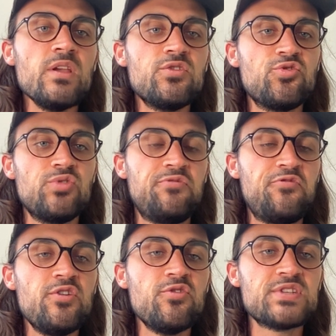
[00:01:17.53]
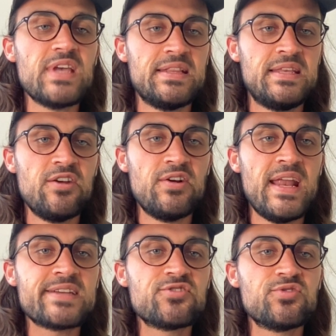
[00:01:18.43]
to diffuse, and here
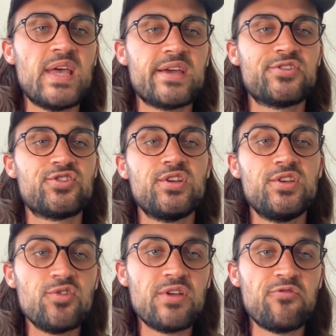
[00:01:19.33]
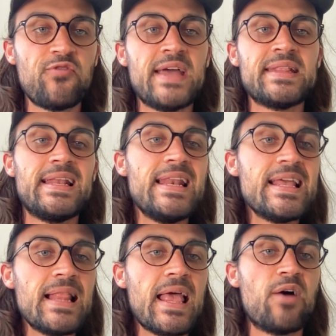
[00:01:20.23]
next to texture you can find a
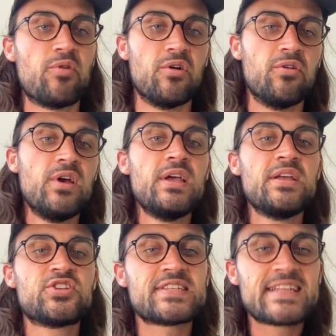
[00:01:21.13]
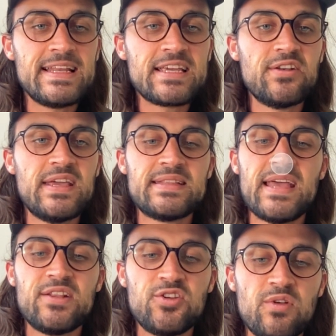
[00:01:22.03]
little arrow. Just click on it
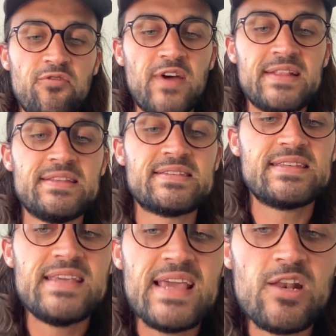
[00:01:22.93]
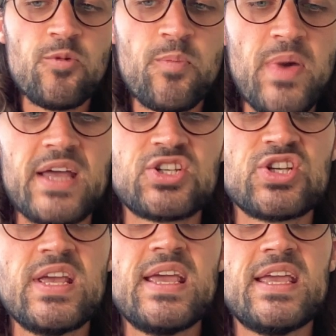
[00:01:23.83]
and you will find this yellow patch
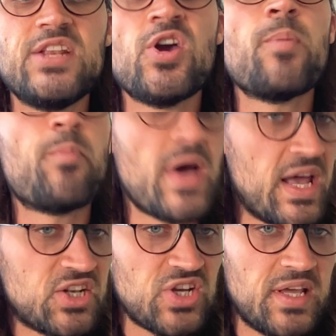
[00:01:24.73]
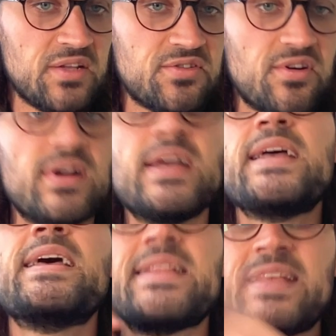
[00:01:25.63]
in your patch editor.
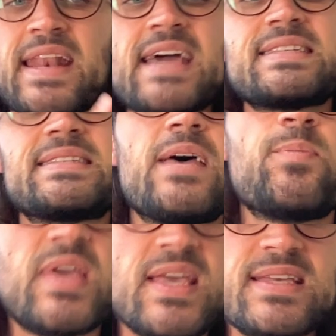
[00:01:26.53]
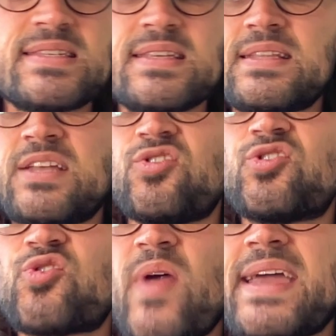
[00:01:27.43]
The next step is that you
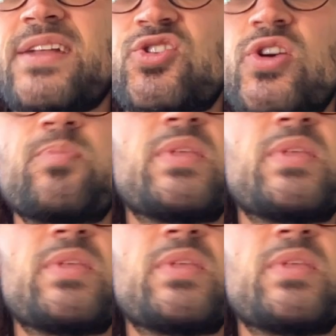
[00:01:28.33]
drag and drop